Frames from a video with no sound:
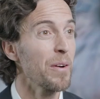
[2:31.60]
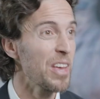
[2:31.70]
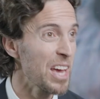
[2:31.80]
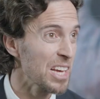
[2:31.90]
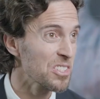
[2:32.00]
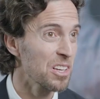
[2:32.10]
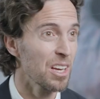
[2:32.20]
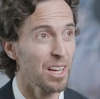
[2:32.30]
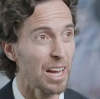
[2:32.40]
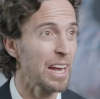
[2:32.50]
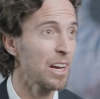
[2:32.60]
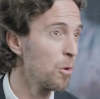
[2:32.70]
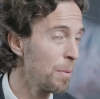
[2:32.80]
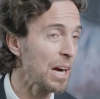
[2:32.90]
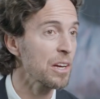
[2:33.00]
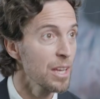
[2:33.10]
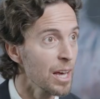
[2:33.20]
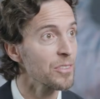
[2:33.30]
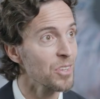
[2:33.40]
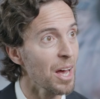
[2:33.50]
they ask, can I go back?
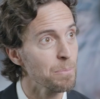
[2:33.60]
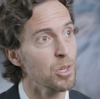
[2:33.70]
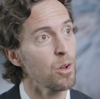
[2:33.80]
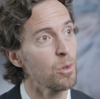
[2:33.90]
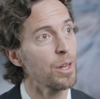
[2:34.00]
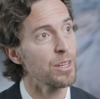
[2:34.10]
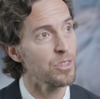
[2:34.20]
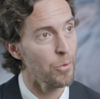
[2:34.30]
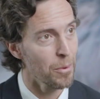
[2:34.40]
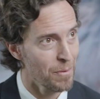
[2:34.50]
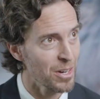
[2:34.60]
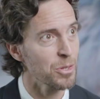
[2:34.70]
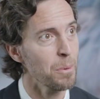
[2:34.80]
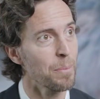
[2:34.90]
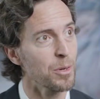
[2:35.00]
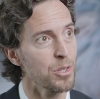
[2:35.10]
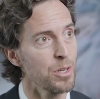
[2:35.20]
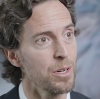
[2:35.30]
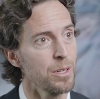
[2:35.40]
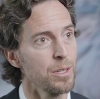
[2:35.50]
Yes, absolutely. It's a reversible
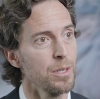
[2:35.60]
procedure.